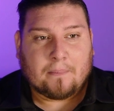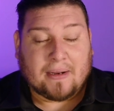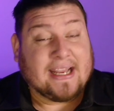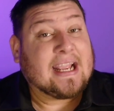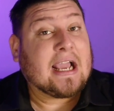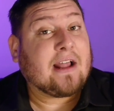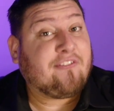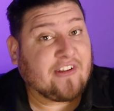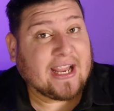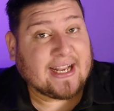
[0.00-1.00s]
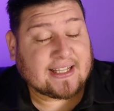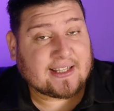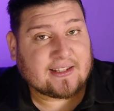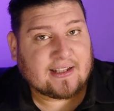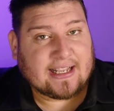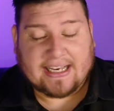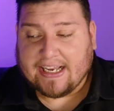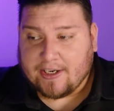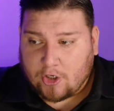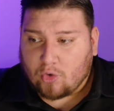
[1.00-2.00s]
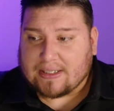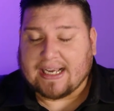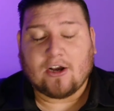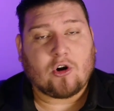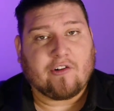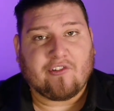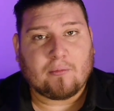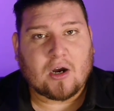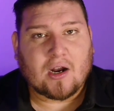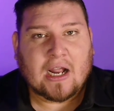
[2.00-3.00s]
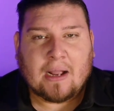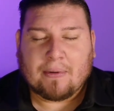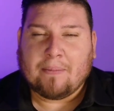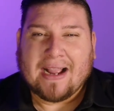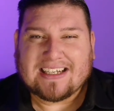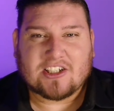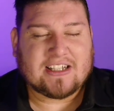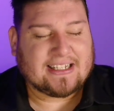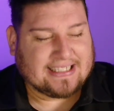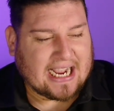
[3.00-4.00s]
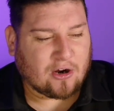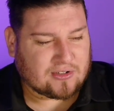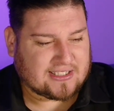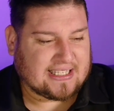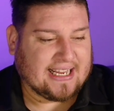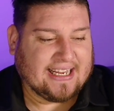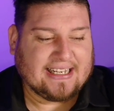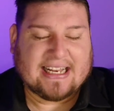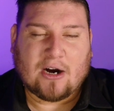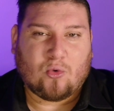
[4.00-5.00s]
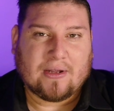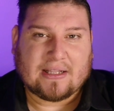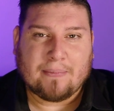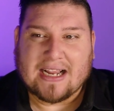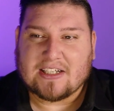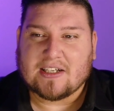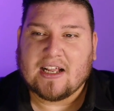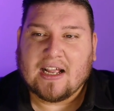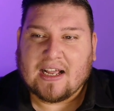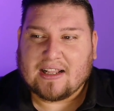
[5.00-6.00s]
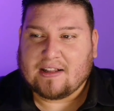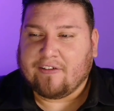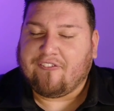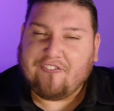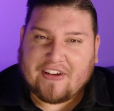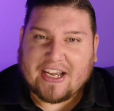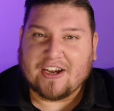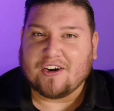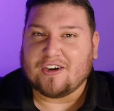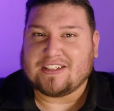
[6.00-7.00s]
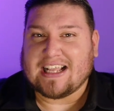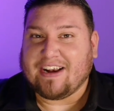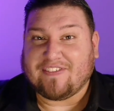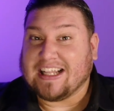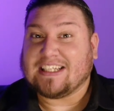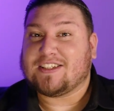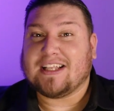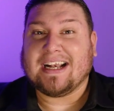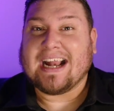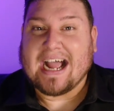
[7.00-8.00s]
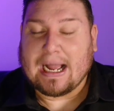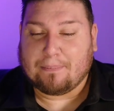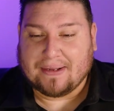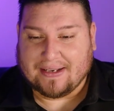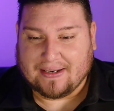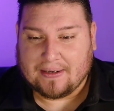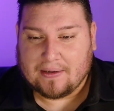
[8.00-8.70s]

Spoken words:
But he had faith and he knew that he heard from God. But imagine the doubts that he dealt with. Imagine the fears that if this didn't happen.